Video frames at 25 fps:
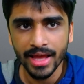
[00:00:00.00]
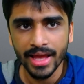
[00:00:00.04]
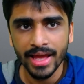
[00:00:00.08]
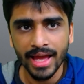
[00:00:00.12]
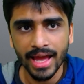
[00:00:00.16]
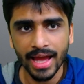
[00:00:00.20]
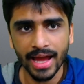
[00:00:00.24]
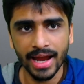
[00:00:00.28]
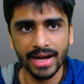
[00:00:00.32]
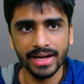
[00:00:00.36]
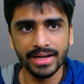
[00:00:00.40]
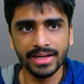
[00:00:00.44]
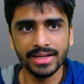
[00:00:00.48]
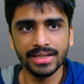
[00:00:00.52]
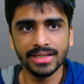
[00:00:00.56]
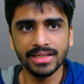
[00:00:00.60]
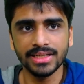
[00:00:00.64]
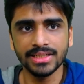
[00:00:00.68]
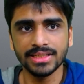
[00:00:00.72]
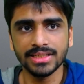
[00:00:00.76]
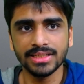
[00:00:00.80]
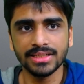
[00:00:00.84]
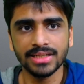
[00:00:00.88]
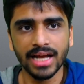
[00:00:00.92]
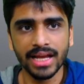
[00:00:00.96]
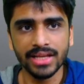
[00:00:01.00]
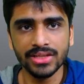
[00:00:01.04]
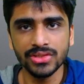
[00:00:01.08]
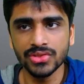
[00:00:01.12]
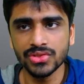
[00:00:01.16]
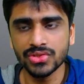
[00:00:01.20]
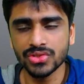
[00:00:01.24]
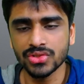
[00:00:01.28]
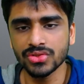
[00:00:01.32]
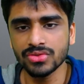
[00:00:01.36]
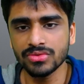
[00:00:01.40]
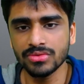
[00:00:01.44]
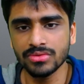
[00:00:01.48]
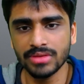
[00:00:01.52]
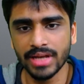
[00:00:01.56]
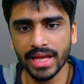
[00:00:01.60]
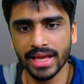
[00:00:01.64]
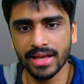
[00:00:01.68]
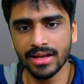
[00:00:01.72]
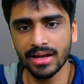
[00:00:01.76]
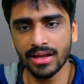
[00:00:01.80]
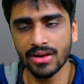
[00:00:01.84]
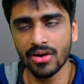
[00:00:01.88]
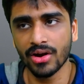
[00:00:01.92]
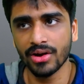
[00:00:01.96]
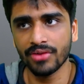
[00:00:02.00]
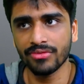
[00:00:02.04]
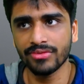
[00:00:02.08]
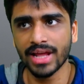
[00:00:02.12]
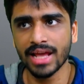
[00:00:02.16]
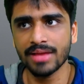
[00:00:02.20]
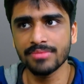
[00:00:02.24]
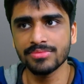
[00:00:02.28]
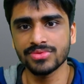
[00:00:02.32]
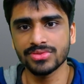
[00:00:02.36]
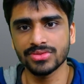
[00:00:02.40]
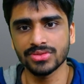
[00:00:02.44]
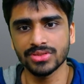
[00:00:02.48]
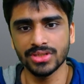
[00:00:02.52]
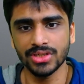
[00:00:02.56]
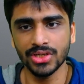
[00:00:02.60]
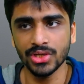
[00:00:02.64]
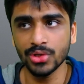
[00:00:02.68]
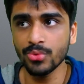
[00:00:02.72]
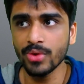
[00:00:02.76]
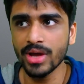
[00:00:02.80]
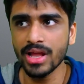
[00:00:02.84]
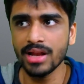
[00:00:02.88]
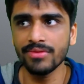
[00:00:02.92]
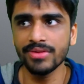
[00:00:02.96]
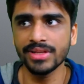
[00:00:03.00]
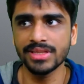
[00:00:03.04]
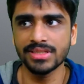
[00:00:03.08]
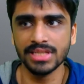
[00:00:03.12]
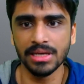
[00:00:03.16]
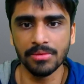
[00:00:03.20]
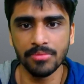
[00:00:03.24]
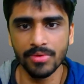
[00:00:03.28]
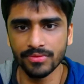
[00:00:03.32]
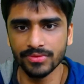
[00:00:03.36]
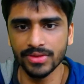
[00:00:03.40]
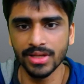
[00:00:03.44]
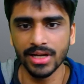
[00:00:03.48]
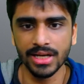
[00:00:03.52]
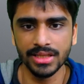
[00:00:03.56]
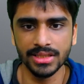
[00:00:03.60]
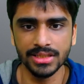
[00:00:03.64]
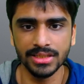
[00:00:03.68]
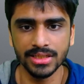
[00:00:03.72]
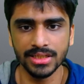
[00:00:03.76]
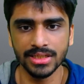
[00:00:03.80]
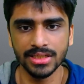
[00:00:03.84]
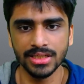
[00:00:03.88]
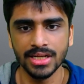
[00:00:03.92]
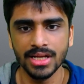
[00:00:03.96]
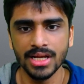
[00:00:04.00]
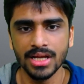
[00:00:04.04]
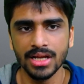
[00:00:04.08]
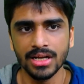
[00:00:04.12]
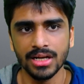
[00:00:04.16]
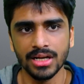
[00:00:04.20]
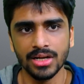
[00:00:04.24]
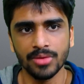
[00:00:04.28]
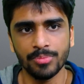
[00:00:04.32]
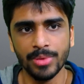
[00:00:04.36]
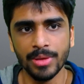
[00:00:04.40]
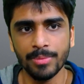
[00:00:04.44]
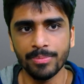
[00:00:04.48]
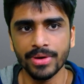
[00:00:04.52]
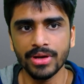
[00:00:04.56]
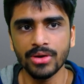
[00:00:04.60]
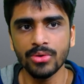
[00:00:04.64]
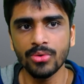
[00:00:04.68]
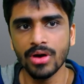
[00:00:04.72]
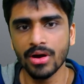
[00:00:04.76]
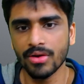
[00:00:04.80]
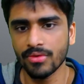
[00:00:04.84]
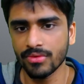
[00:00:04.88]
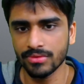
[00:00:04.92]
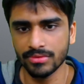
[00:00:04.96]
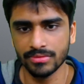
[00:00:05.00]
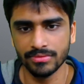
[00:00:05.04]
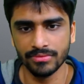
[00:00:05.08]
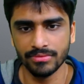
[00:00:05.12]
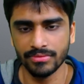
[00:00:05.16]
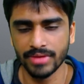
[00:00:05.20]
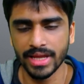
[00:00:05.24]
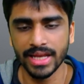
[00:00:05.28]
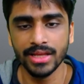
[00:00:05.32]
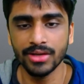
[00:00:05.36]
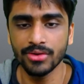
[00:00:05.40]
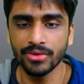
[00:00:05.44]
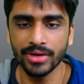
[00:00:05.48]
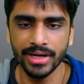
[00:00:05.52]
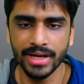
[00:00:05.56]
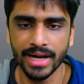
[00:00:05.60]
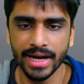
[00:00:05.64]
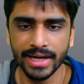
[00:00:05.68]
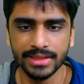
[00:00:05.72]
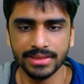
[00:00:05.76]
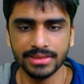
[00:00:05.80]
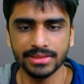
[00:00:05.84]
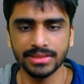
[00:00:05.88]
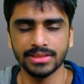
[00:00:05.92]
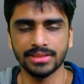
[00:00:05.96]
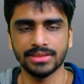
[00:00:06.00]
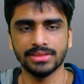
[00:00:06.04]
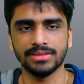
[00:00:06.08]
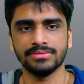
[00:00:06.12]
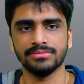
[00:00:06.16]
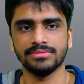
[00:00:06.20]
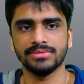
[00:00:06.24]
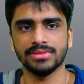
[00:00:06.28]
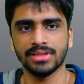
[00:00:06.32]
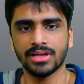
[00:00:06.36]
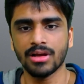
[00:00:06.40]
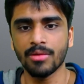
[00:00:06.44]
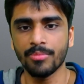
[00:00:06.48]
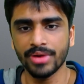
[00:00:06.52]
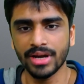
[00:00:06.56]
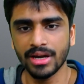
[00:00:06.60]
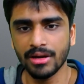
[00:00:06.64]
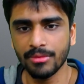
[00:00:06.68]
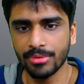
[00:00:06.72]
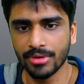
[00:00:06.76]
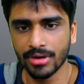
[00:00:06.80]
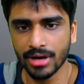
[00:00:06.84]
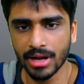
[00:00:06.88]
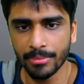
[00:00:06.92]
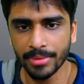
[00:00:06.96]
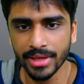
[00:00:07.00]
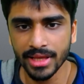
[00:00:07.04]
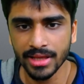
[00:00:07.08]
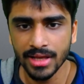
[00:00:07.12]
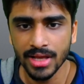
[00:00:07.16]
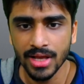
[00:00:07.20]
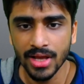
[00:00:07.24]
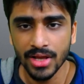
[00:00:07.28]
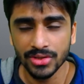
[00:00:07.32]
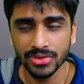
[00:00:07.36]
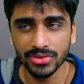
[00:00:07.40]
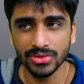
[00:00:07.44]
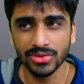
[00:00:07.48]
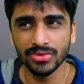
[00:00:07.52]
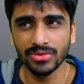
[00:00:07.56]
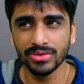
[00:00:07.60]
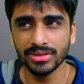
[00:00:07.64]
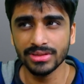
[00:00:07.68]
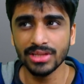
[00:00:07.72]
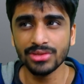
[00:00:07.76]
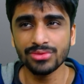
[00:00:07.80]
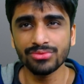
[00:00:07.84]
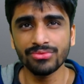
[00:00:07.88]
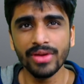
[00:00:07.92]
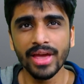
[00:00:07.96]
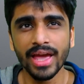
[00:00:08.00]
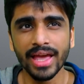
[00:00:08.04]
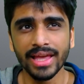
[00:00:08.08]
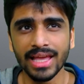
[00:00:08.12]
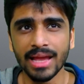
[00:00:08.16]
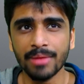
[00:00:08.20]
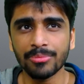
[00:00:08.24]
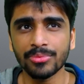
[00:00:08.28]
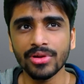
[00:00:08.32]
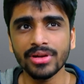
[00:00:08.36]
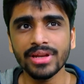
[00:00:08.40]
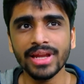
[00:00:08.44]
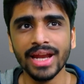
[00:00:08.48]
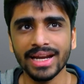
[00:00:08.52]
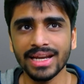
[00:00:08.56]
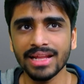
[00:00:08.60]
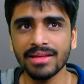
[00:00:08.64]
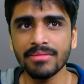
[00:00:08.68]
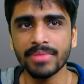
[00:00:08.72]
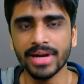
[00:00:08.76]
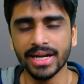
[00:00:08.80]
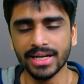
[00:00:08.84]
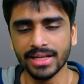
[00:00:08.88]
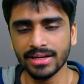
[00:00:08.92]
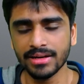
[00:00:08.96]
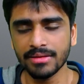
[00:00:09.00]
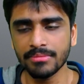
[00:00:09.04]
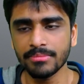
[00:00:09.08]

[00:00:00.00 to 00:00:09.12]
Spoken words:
and I used to, like, a lot of times duel with some of the other people who are very good at competitive programming. So this way, I kept on getting better and